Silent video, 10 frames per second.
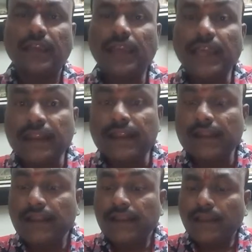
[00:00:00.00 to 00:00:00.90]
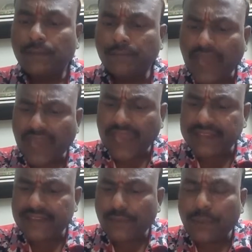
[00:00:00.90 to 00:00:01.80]
in
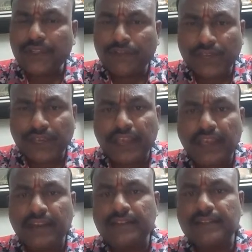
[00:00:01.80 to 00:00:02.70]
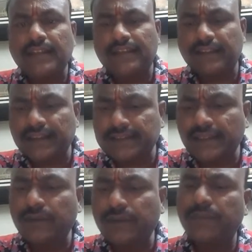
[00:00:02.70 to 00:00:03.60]
maximum in the weekends and the
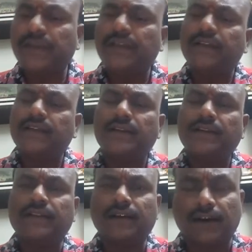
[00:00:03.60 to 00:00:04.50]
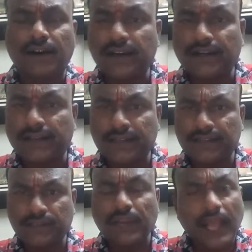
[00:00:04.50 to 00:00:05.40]
leisure period in the holidays,
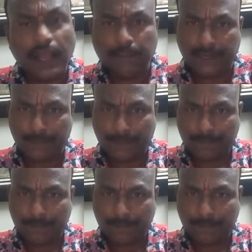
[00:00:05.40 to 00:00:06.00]
it will happen.